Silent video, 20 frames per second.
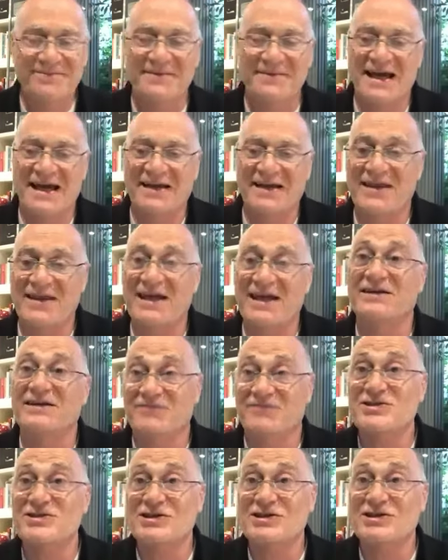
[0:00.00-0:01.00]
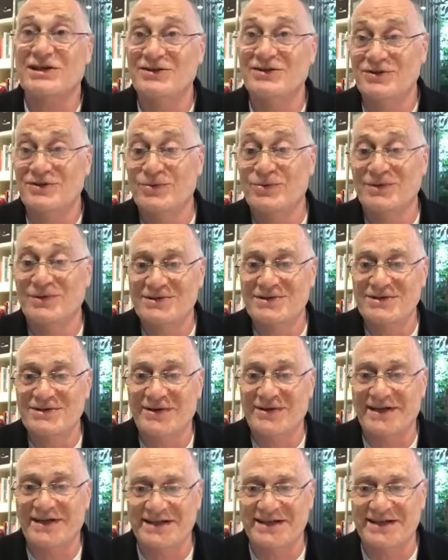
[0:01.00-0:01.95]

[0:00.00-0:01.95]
And then eventually you will do it.